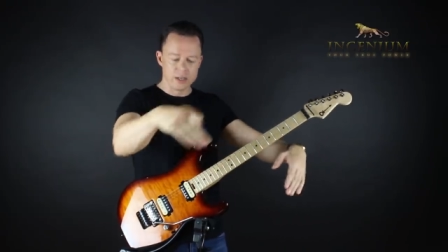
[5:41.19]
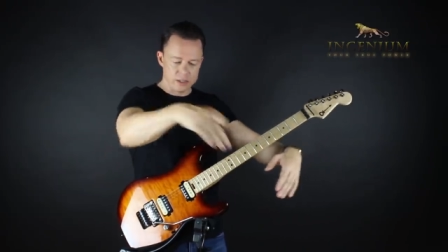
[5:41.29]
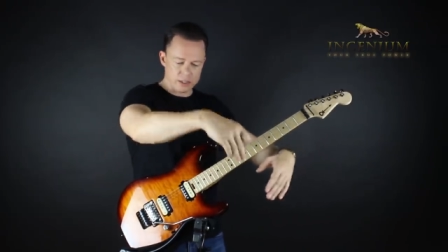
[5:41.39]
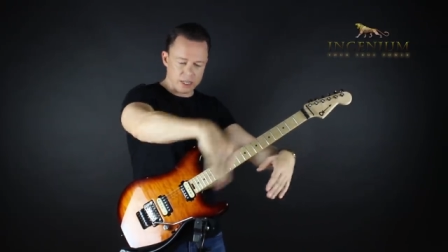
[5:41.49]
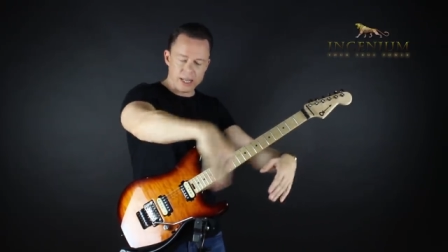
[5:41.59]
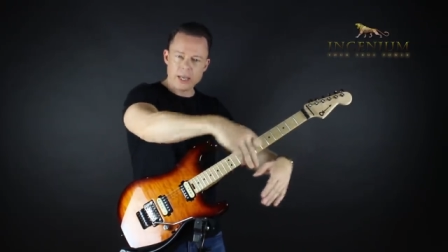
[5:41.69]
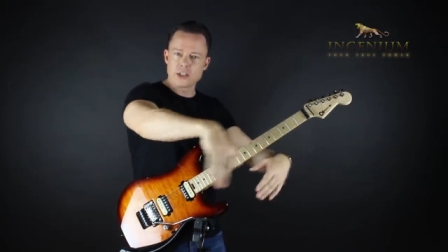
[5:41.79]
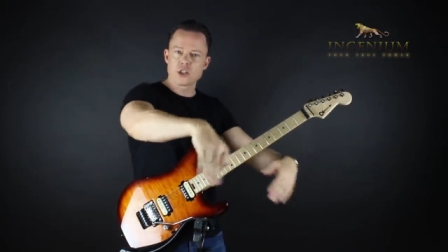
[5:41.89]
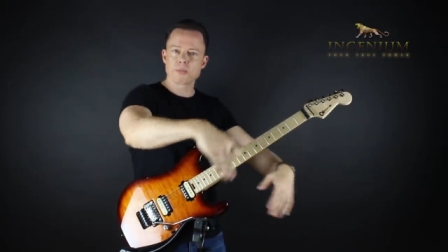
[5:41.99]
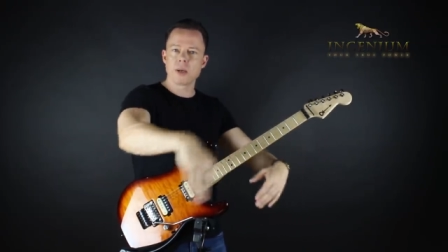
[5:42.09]
Just the link
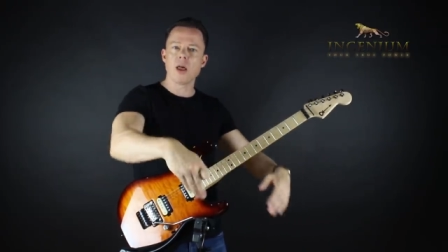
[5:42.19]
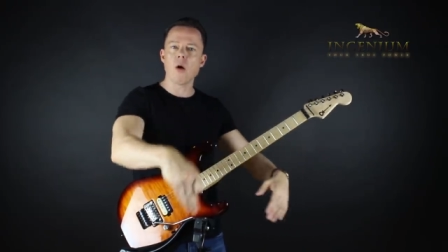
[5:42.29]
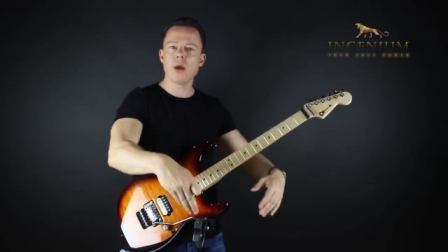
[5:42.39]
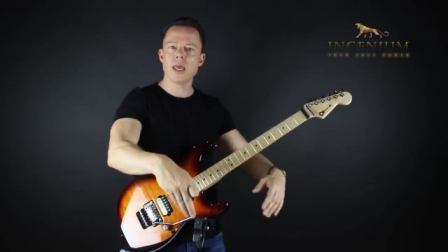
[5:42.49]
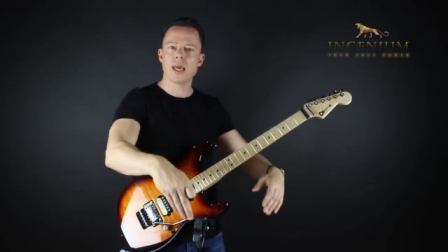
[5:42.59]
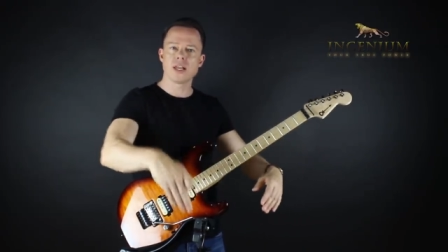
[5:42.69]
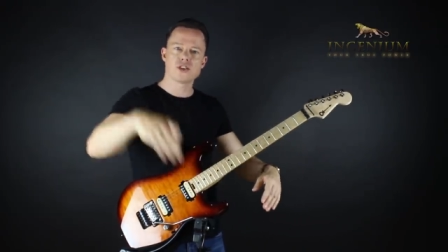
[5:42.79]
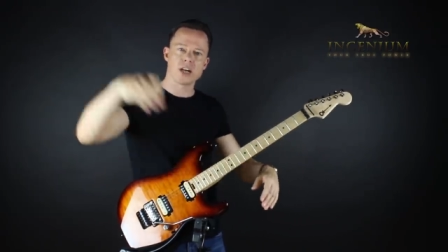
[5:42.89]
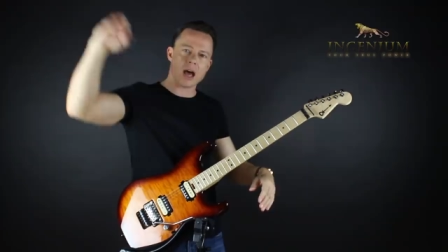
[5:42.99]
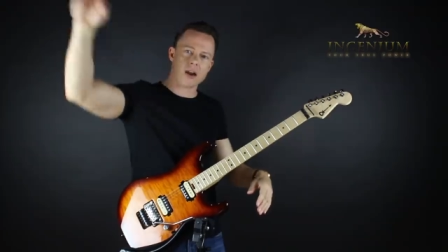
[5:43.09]
just below here, and
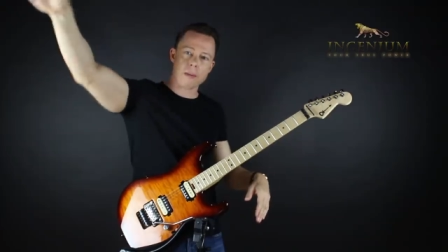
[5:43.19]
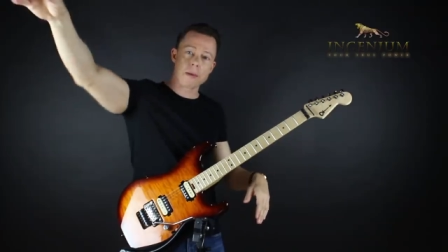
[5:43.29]
check out our